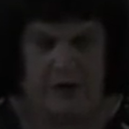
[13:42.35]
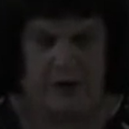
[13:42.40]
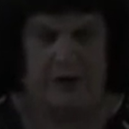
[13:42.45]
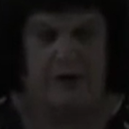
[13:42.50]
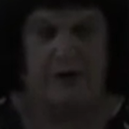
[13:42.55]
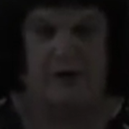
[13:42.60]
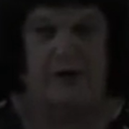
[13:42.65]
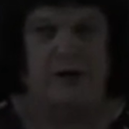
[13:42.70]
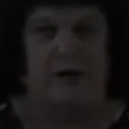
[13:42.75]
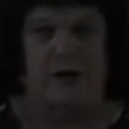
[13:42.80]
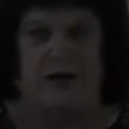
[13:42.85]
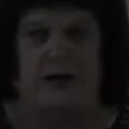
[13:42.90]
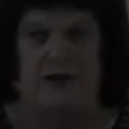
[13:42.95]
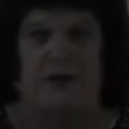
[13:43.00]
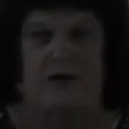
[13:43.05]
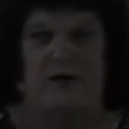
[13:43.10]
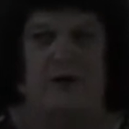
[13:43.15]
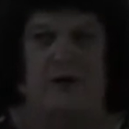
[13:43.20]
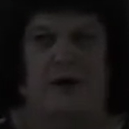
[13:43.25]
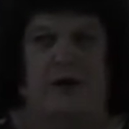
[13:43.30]
I'm going to
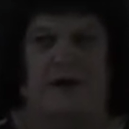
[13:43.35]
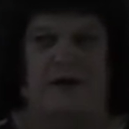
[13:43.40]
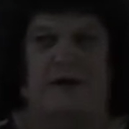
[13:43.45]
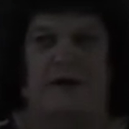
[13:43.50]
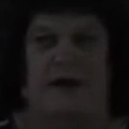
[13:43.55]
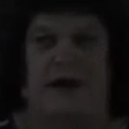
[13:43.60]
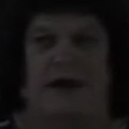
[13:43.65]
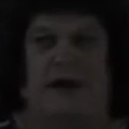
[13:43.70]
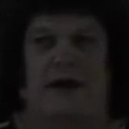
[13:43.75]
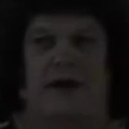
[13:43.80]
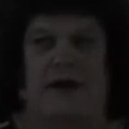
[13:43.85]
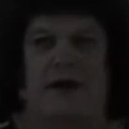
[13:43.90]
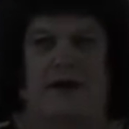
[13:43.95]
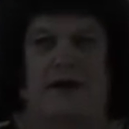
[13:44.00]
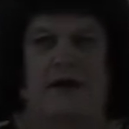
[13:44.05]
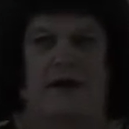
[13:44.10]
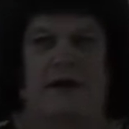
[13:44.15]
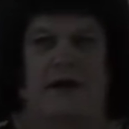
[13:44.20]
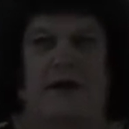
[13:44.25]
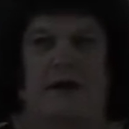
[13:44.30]
get you all to take
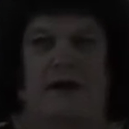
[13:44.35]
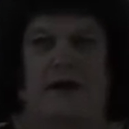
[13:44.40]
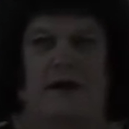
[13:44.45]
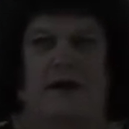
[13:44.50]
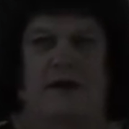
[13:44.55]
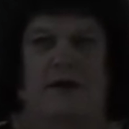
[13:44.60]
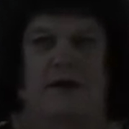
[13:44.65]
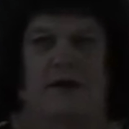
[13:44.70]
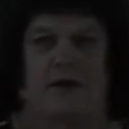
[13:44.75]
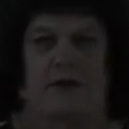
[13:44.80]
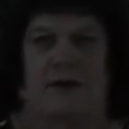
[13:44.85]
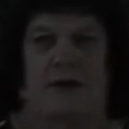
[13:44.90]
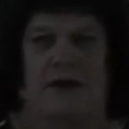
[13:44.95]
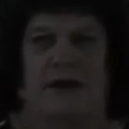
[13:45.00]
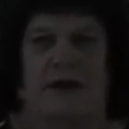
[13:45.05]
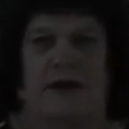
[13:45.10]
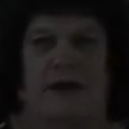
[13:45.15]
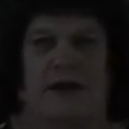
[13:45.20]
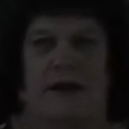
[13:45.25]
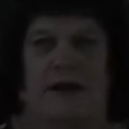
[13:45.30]

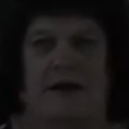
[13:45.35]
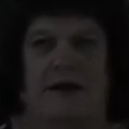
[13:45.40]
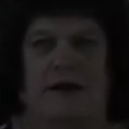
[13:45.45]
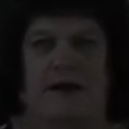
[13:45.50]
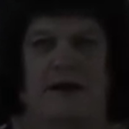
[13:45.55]
3